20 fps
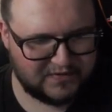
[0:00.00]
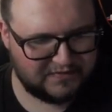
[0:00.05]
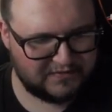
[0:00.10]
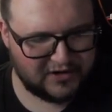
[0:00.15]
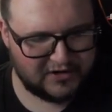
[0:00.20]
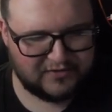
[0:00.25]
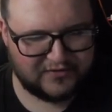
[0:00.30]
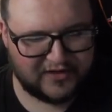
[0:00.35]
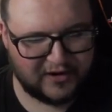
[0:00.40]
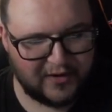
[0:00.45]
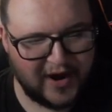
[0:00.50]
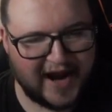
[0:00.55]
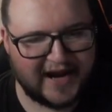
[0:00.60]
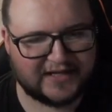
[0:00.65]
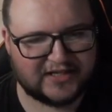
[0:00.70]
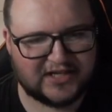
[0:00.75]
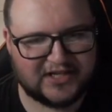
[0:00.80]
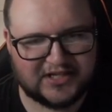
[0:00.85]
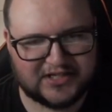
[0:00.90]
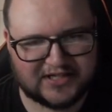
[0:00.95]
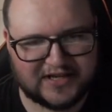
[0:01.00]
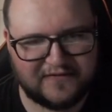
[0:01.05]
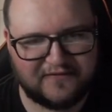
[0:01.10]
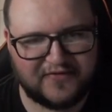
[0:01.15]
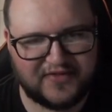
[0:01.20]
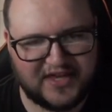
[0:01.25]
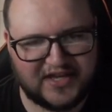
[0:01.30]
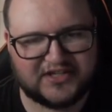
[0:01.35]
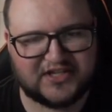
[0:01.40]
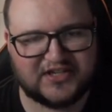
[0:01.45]
well they're acting as
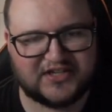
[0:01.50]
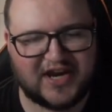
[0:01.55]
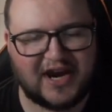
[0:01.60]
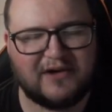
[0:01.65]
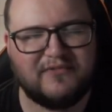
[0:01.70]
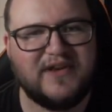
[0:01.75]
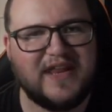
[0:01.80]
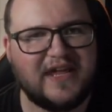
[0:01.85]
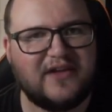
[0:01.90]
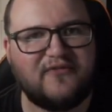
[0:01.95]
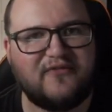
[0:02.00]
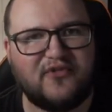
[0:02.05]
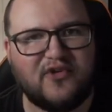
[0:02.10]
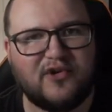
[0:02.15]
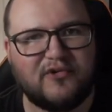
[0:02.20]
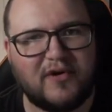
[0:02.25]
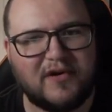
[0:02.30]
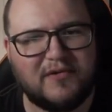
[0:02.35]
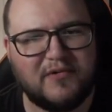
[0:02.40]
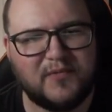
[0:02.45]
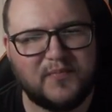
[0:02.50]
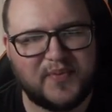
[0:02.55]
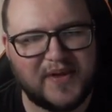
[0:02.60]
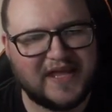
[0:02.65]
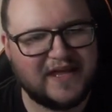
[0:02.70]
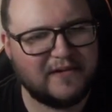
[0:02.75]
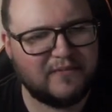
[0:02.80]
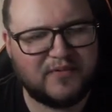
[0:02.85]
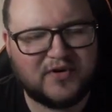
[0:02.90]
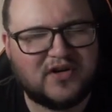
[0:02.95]
if this is how Nick Fury would be.
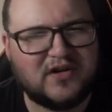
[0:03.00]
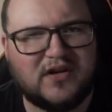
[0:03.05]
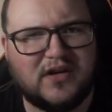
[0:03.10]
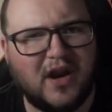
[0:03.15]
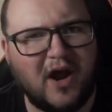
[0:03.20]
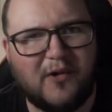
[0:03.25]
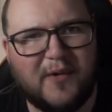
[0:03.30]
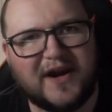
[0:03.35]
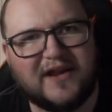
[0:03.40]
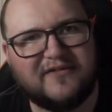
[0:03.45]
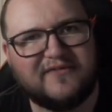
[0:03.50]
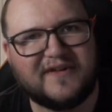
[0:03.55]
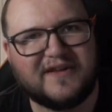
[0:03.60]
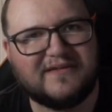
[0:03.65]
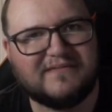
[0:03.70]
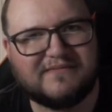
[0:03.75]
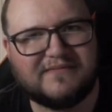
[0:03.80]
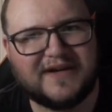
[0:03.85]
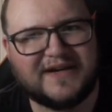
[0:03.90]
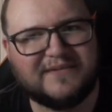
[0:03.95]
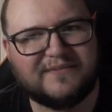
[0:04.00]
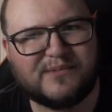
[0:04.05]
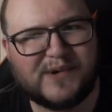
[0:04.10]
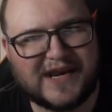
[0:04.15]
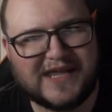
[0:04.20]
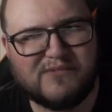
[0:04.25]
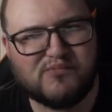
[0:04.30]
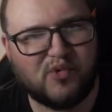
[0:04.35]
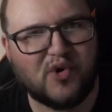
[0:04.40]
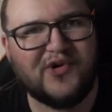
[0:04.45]
He wouldn't know anything when when
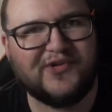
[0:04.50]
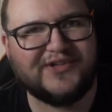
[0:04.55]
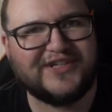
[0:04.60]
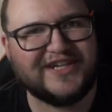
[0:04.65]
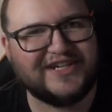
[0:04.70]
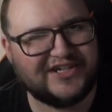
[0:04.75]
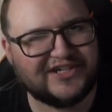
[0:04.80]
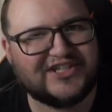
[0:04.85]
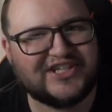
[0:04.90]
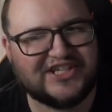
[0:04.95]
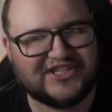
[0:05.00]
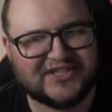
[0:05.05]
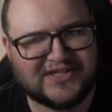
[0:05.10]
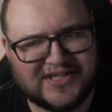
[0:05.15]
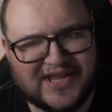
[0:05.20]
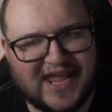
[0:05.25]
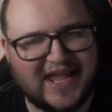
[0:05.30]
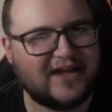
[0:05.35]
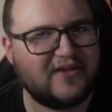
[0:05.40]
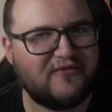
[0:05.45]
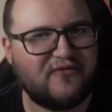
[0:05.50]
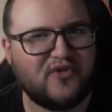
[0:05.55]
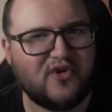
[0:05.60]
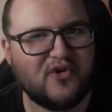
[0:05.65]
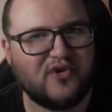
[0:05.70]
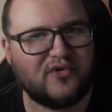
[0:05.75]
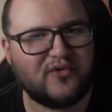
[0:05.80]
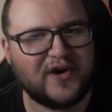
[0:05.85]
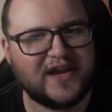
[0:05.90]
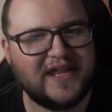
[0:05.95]
he would because he's Nick
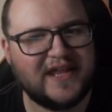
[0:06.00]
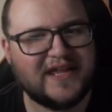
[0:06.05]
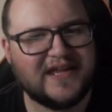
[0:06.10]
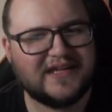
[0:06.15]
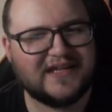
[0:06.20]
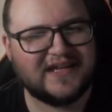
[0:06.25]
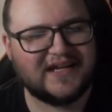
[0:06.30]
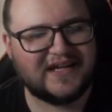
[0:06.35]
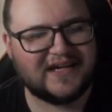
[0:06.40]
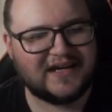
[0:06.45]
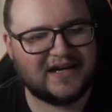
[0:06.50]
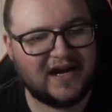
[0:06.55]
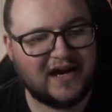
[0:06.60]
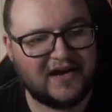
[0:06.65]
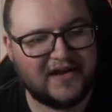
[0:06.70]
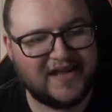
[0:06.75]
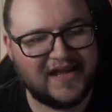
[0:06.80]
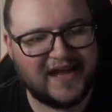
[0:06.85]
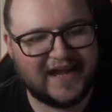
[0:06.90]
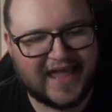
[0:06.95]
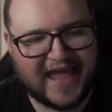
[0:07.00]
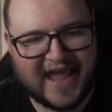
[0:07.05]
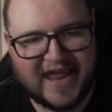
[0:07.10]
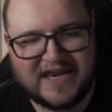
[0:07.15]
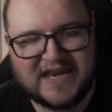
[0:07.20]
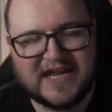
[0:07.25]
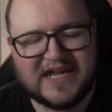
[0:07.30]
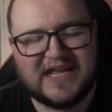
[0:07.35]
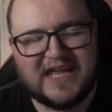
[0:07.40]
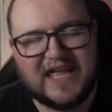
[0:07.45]
Fury. Uh,
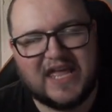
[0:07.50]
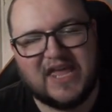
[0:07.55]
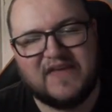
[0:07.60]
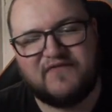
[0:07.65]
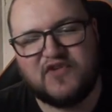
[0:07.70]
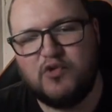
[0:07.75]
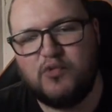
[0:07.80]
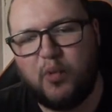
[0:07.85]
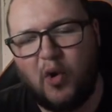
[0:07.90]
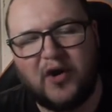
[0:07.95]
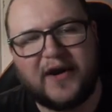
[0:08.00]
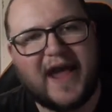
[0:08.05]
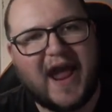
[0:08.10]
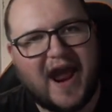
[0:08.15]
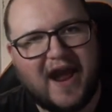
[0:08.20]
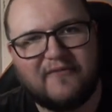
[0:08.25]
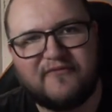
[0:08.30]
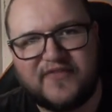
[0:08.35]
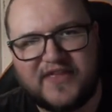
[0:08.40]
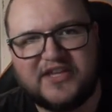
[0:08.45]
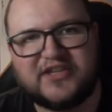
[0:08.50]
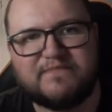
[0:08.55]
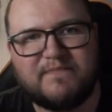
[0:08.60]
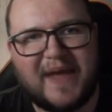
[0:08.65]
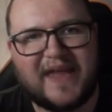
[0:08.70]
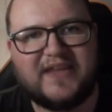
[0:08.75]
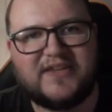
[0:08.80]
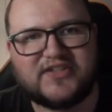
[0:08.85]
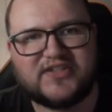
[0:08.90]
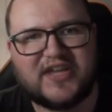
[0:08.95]
again, if you want to have this
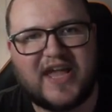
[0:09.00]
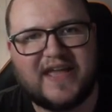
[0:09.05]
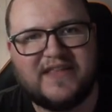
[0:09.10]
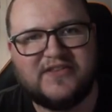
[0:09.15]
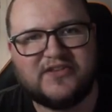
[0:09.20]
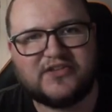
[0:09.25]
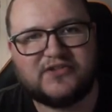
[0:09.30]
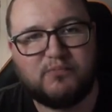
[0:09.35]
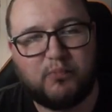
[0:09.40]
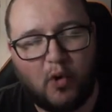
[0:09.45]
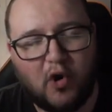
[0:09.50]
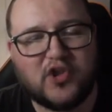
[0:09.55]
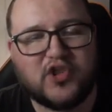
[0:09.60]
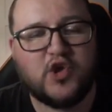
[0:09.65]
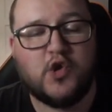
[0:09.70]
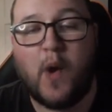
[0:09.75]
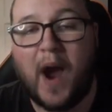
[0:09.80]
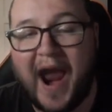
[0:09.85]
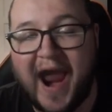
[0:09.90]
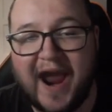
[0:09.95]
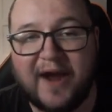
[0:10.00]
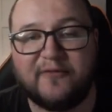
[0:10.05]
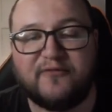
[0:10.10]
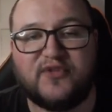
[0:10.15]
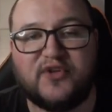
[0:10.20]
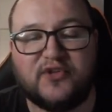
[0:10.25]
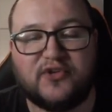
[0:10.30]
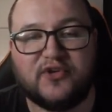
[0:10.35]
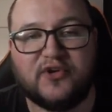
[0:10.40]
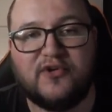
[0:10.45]
make sense, what you have
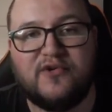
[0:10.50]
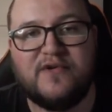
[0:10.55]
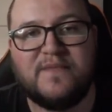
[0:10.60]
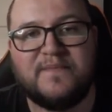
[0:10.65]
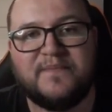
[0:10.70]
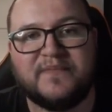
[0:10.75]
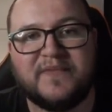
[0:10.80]
to do